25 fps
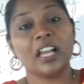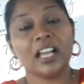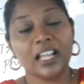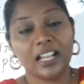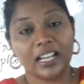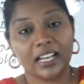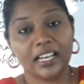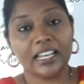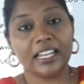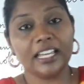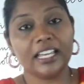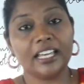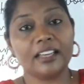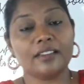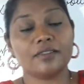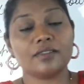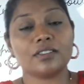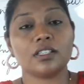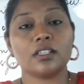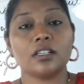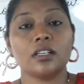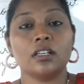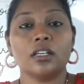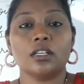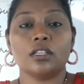leaves?
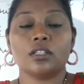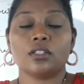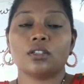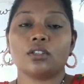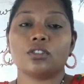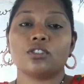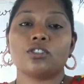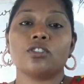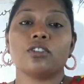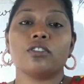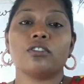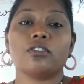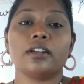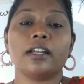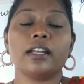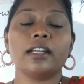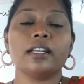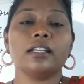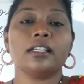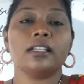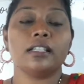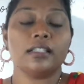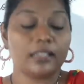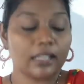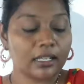So children,
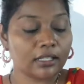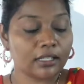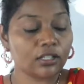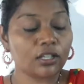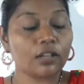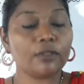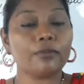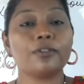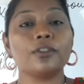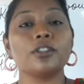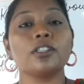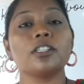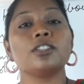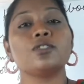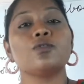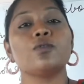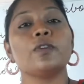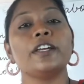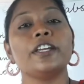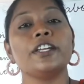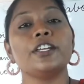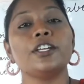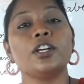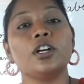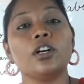that's all for this
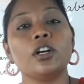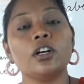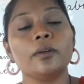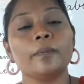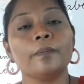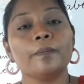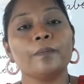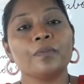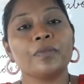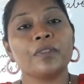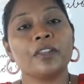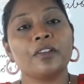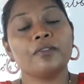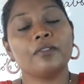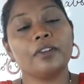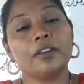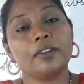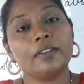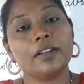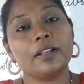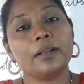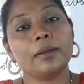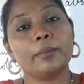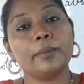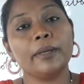video. We
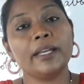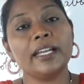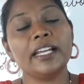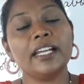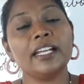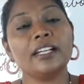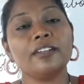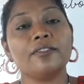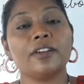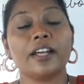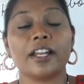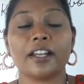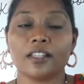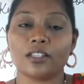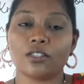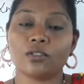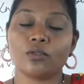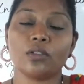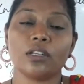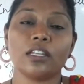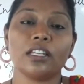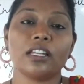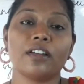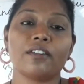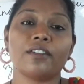will meet very soon
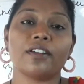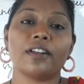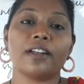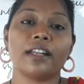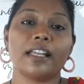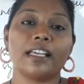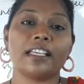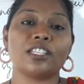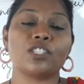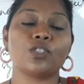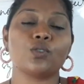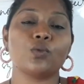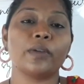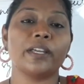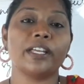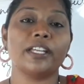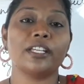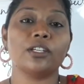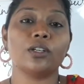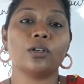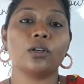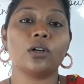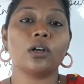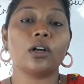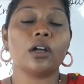in our next
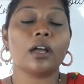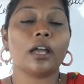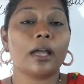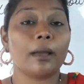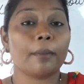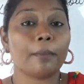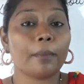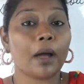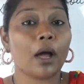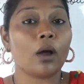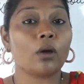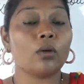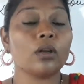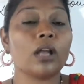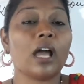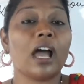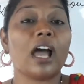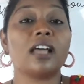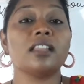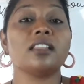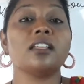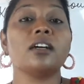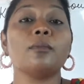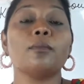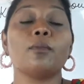video about other